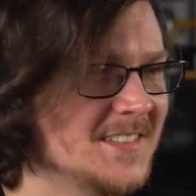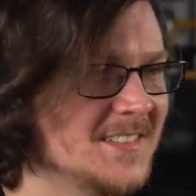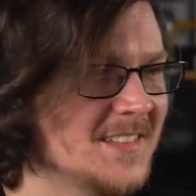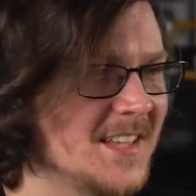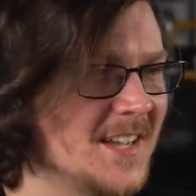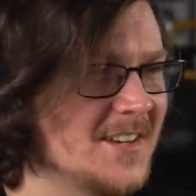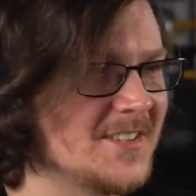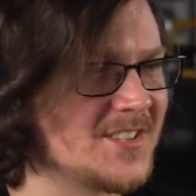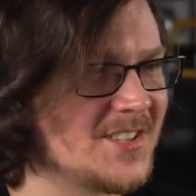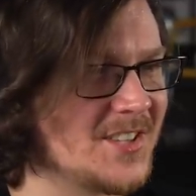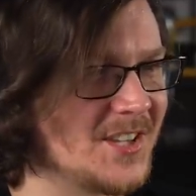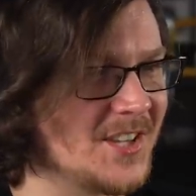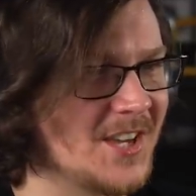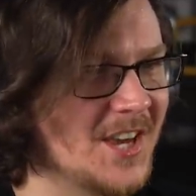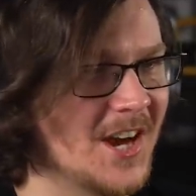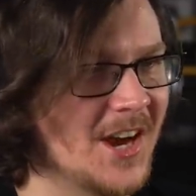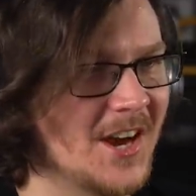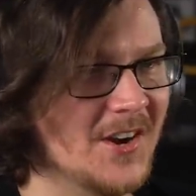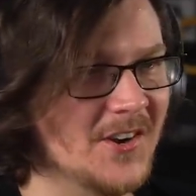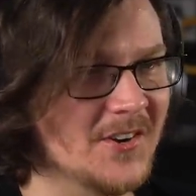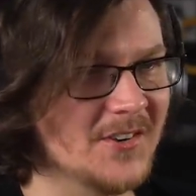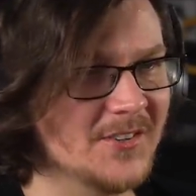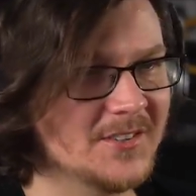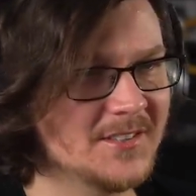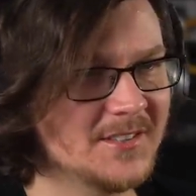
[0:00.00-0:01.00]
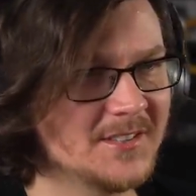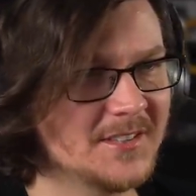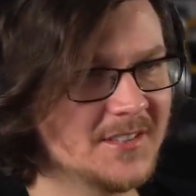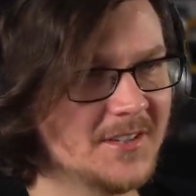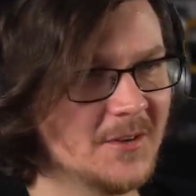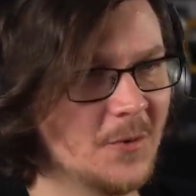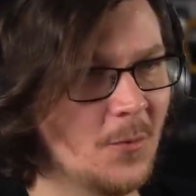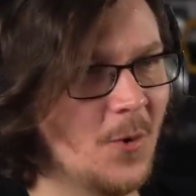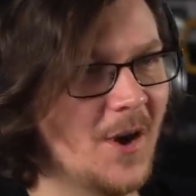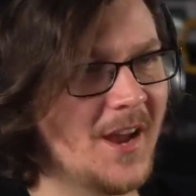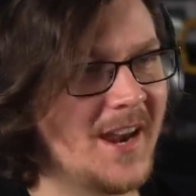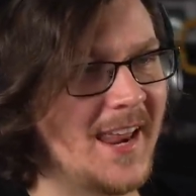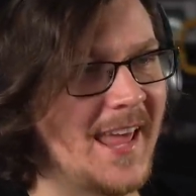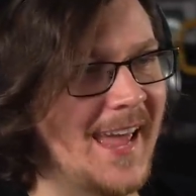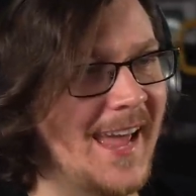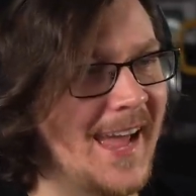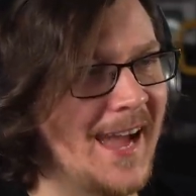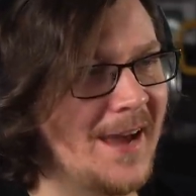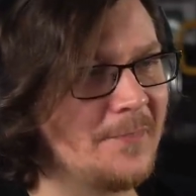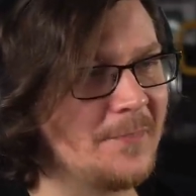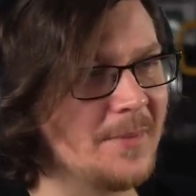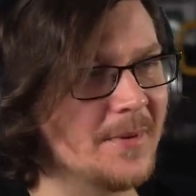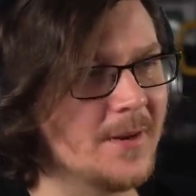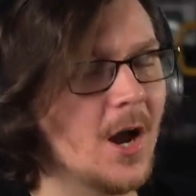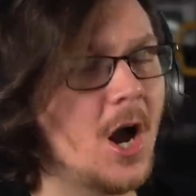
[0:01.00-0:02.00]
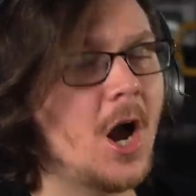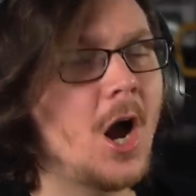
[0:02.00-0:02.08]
There's the goat. What happened?